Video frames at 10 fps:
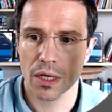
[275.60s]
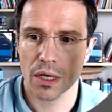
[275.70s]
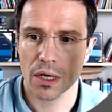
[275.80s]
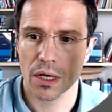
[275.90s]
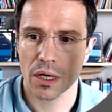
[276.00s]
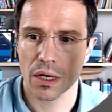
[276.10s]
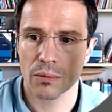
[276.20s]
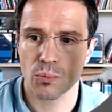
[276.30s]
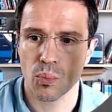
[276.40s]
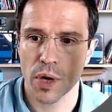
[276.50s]

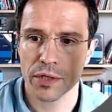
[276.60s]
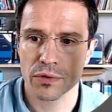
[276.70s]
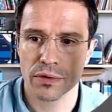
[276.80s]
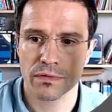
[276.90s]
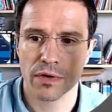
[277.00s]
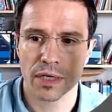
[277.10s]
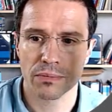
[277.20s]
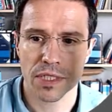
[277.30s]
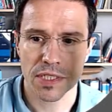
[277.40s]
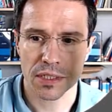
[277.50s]
where you define
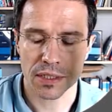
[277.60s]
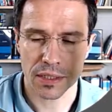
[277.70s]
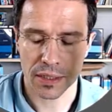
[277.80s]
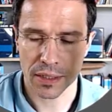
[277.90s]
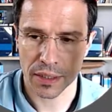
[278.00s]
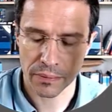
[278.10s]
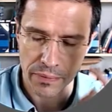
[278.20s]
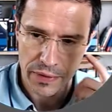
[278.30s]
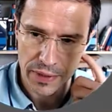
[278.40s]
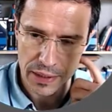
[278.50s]
basically
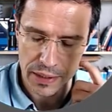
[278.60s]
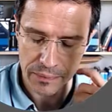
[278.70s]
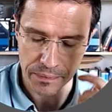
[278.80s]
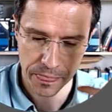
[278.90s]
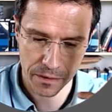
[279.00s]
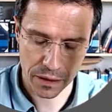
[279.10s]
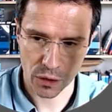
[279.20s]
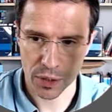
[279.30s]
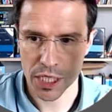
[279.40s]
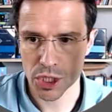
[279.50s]
the
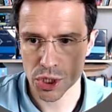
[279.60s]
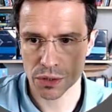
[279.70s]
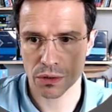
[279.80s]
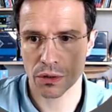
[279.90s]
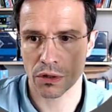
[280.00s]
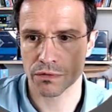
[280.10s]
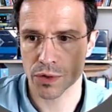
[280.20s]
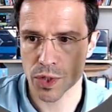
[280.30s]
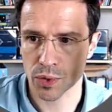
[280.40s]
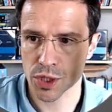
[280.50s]
location of your
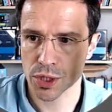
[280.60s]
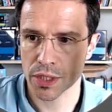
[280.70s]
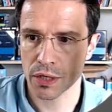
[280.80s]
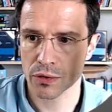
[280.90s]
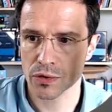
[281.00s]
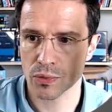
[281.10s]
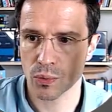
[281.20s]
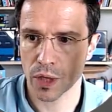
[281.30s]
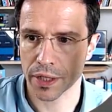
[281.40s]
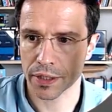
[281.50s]
storage account
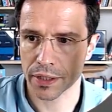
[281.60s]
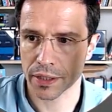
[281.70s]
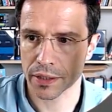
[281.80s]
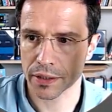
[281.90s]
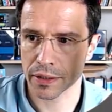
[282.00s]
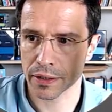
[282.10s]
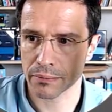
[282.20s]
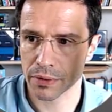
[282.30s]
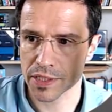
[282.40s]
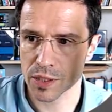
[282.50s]
via
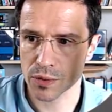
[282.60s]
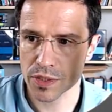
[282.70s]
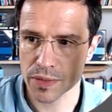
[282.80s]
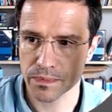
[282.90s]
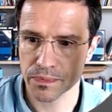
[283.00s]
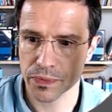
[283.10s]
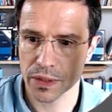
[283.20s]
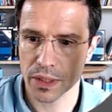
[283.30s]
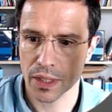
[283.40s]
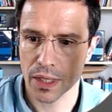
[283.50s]
placeholders.
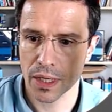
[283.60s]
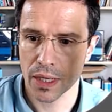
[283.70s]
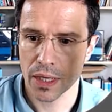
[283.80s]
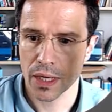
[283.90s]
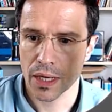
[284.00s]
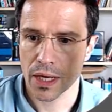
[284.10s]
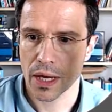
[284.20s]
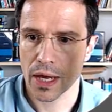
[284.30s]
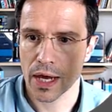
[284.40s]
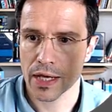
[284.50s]

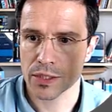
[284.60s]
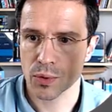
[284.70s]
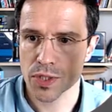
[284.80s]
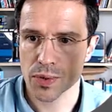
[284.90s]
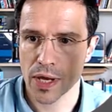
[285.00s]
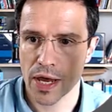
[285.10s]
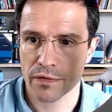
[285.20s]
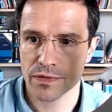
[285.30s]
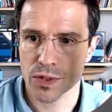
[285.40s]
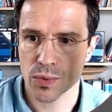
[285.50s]
And you also
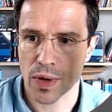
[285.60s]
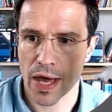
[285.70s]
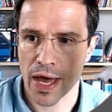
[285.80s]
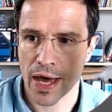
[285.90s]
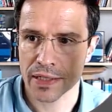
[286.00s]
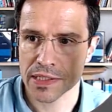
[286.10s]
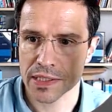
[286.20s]
have to add